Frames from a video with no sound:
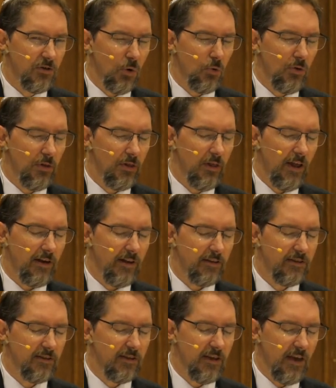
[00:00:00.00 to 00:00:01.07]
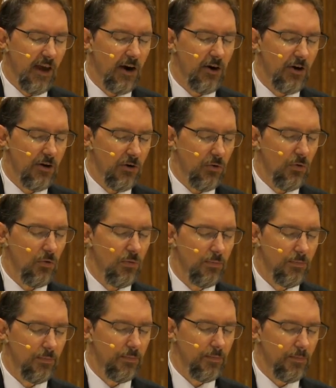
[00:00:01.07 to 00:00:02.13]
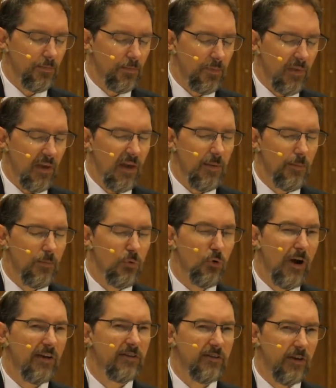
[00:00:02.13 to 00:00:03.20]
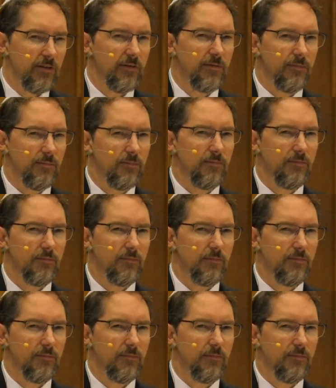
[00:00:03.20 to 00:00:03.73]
don't let it scare you. Embrace it.